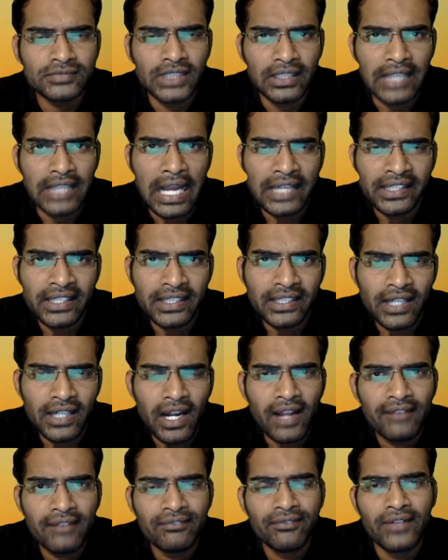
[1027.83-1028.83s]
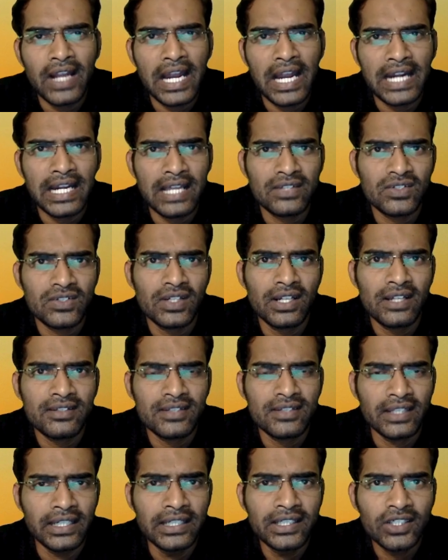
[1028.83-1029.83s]
Gartner graph, and as well
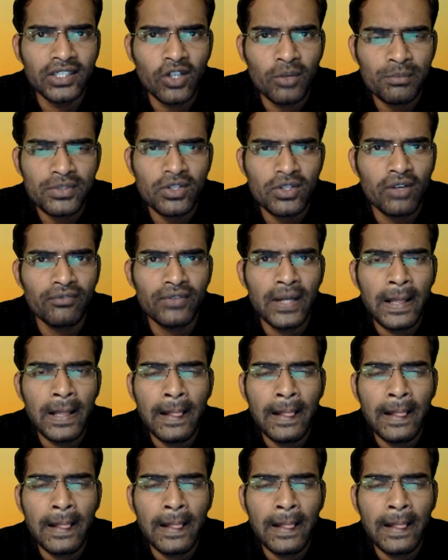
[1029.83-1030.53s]
as in terms of